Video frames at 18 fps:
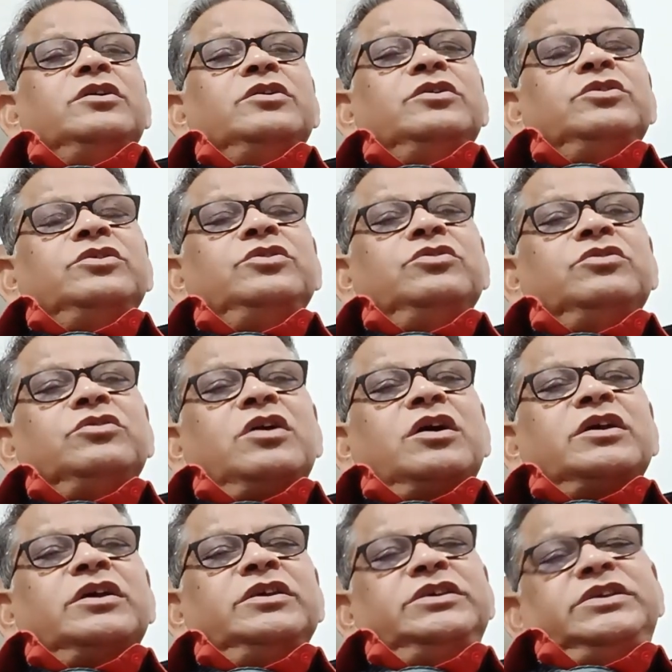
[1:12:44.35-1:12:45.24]
you
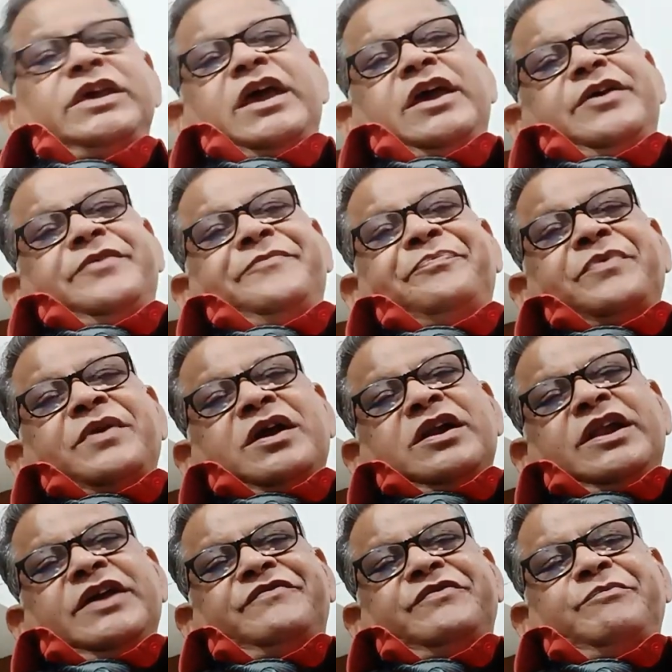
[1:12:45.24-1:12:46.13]
can say,
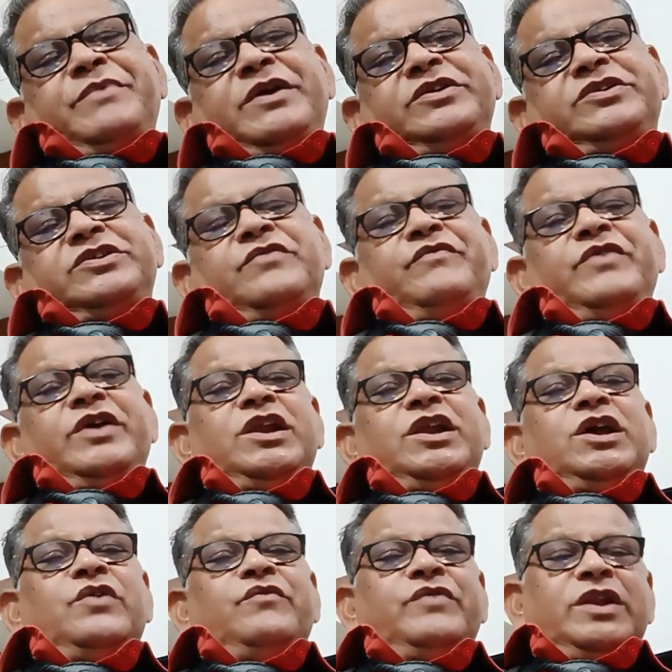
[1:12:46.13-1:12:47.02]
defamation
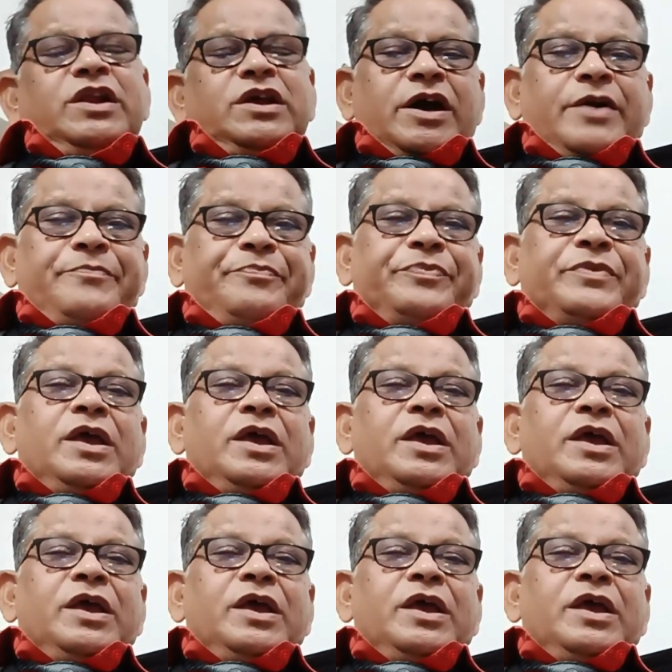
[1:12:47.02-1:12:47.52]
video will come.